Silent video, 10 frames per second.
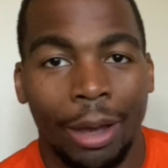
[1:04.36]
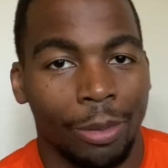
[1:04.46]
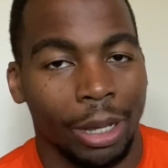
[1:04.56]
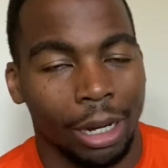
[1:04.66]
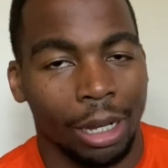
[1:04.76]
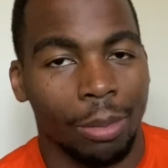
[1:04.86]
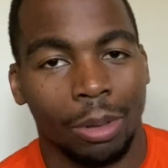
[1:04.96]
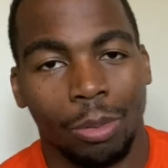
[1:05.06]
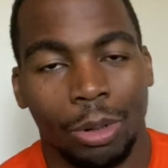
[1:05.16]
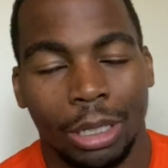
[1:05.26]
We got a couple
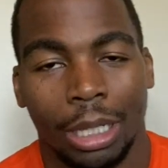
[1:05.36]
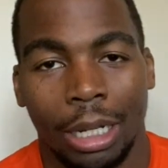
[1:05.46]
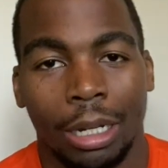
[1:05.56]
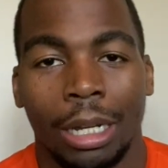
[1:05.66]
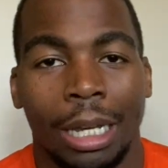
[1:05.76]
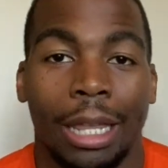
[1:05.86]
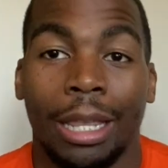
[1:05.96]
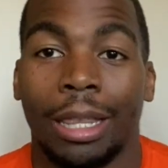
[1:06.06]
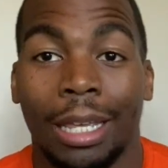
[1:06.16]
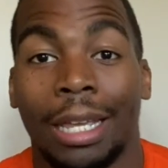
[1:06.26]
of points there. And then
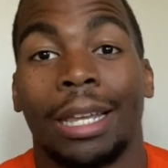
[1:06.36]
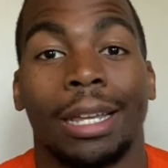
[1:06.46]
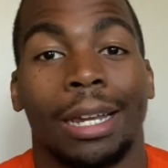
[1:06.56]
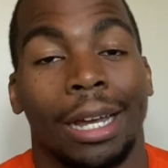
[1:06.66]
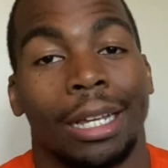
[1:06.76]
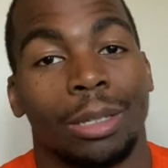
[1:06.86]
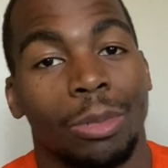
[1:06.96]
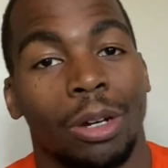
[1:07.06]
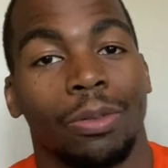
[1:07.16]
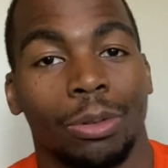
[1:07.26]
at the end, I got some
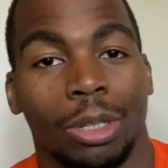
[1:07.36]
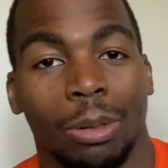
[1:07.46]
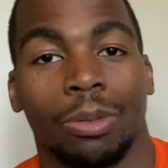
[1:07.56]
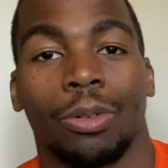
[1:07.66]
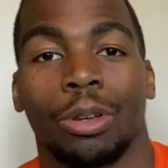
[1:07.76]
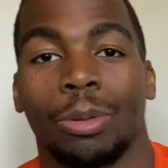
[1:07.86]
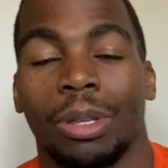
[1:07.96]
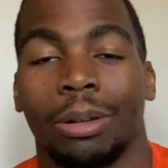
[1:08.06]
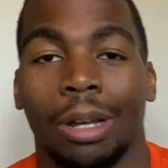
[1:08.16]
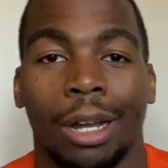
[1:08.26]
helpful tips for you to be
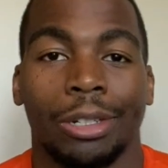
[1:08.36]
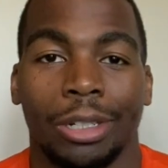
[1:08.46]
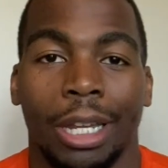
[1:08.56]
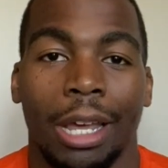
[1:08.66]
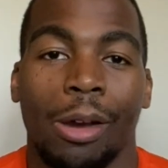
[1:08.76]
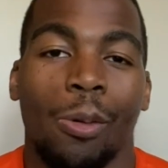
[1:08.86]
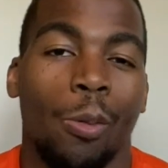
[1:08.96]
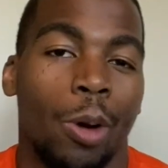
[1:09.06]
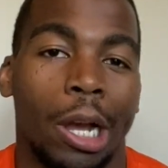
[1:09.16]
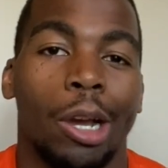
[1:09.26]
able to understand
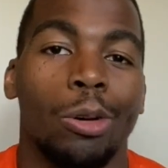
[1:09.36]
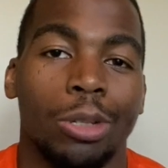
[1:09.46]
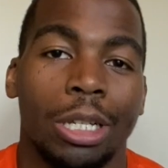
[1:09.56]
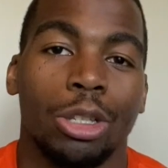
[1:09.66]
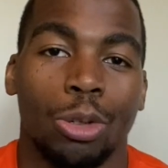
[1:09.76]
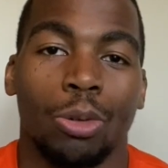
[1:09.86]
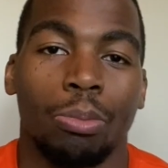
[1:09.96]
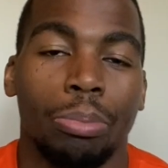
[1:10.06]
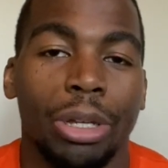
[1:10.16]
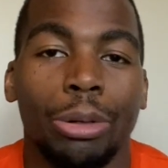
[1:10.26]
what goes into
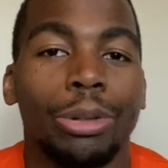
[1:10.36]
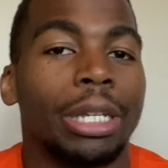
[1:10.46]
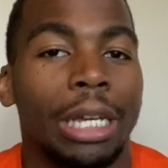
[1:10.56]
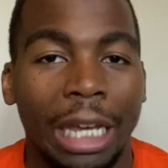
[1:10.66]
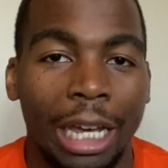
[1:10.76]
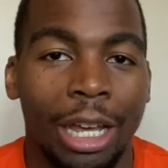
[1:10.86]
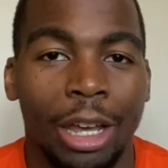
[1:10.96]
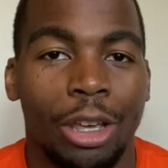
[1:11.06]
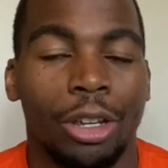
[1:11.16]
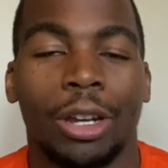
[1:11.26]
building
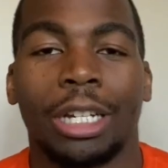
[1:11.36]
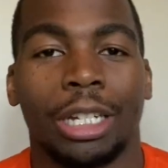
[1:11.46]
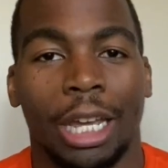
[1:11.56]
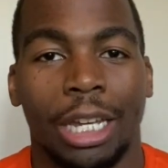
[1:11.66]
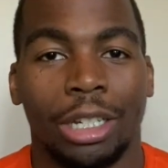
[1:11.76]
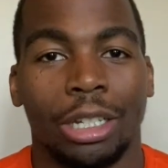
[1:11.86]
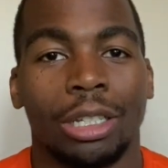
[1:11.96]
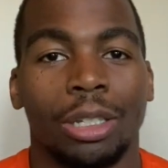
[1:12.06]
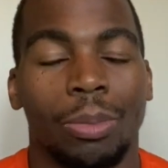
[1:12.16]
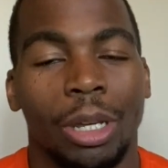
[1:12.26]
your education
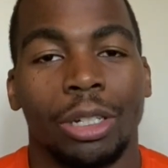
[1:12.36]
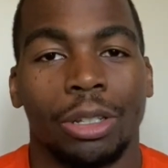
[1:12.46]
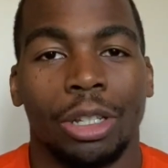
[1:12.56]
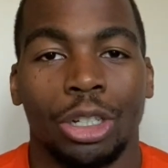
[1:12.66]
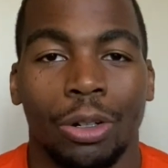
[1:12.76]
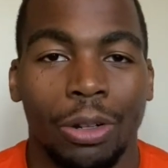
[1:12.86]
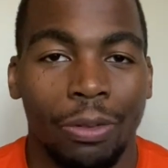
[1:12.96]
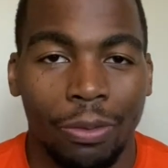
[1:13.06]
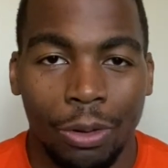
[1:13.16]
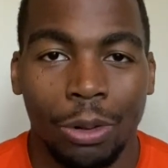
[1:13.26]
to make sure that you're in
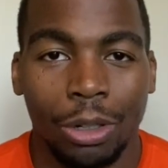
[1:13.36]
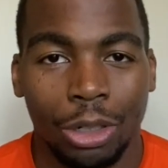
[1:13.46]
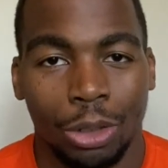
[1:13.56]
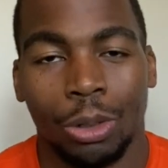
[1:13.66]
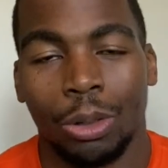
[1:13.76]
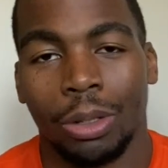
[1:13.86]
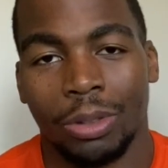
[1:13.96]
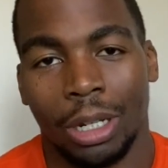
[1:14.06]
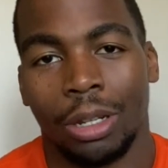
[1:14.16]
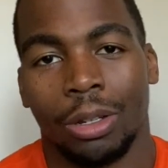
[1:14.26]
full control of
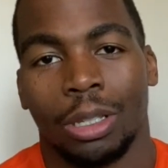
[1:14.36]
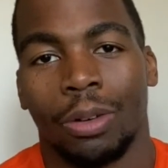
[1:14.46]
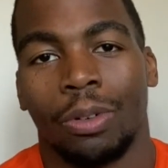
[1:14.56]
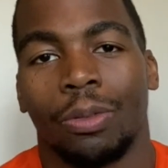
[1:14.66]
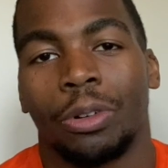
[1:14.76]
setting yourself up for